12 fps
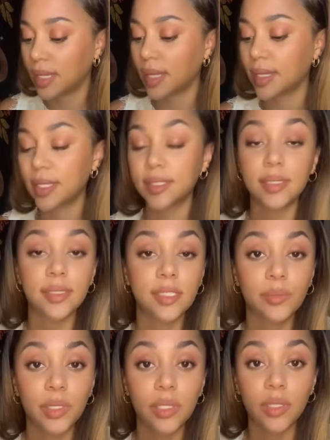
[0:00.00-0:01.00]
A lesson has
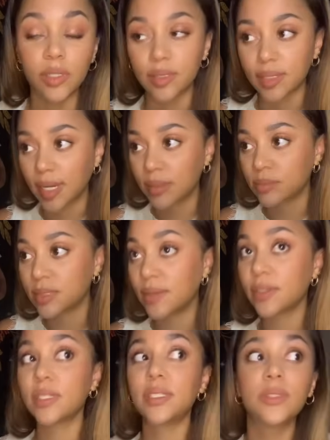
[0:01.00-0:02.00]
been learned. I'm
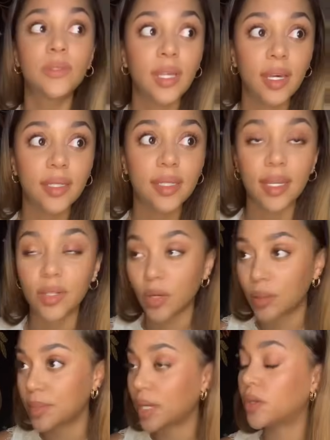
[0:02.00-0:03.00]
never going to do that again, or
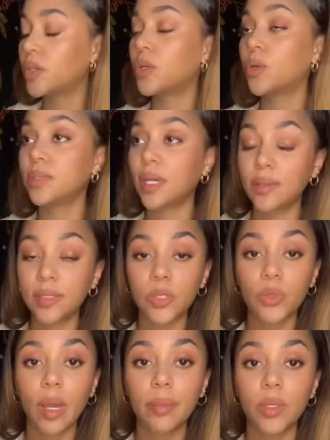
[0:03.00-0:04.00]
I'm not going to go down this
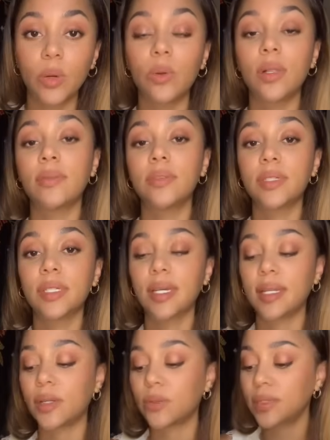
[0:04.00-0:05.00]
rabbit hole ever again.
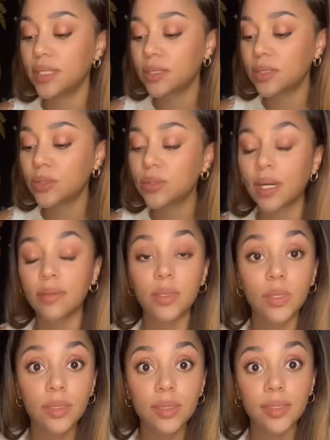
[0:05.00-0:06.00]
I don't need to. I've
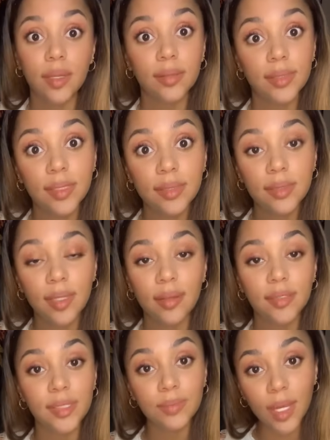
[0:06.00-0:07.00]
learned it. I've
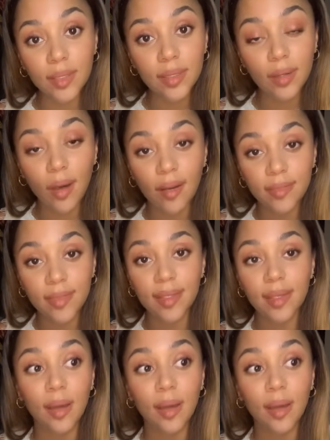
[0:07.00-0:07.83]
smelled the coffee.